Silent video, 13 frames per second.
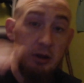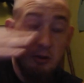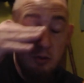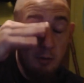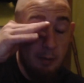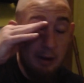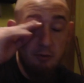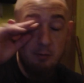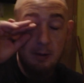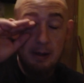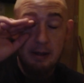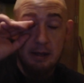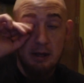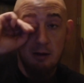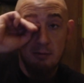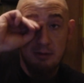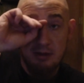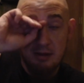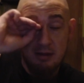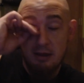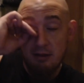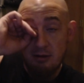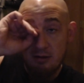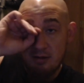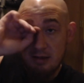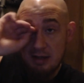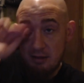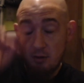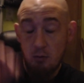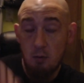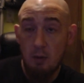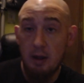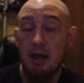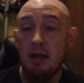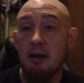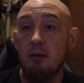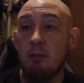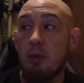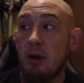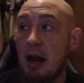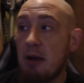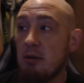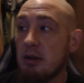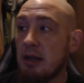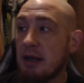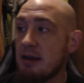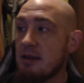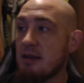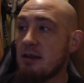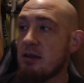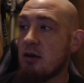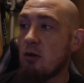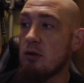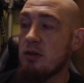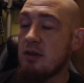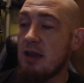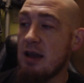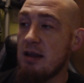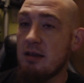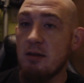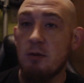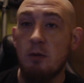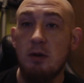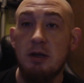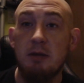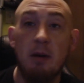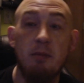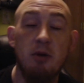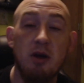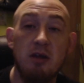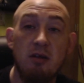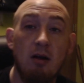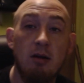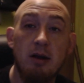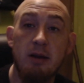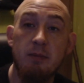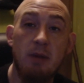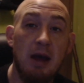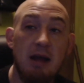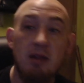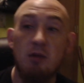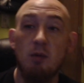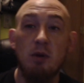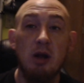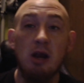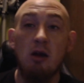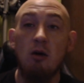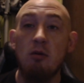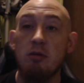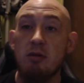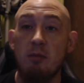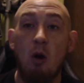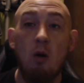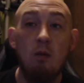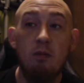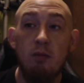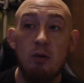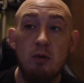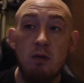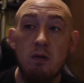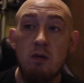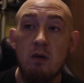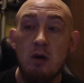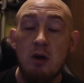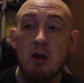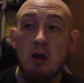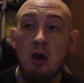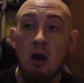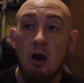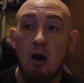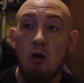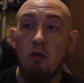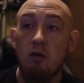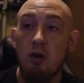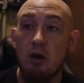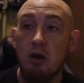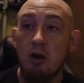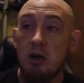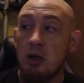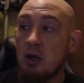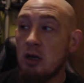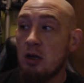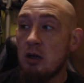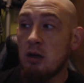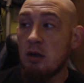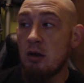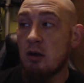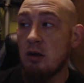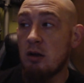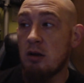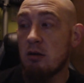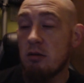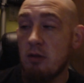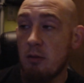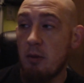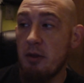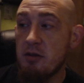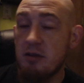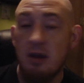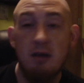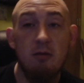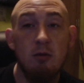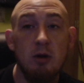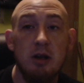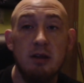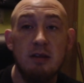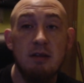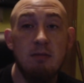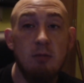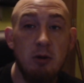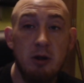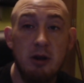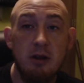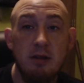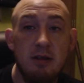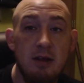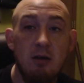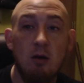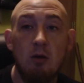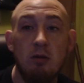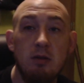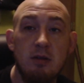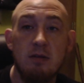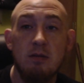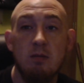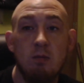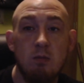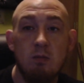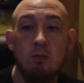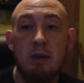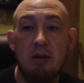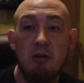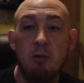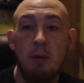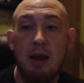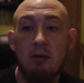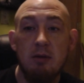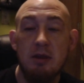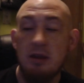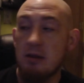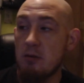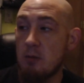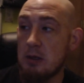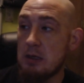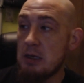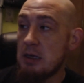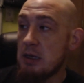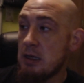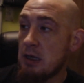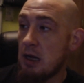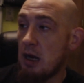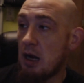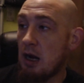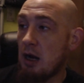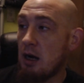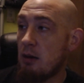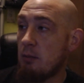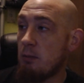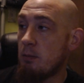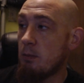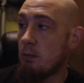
use a bounce back here, but the Steelers need the win. But I would like to see the Colts take this one. My picks are already bad, so we're gonna go with some hopefuls over some other stuff. We're gonna we're gonna say the Colts bounce back, win this one. Um,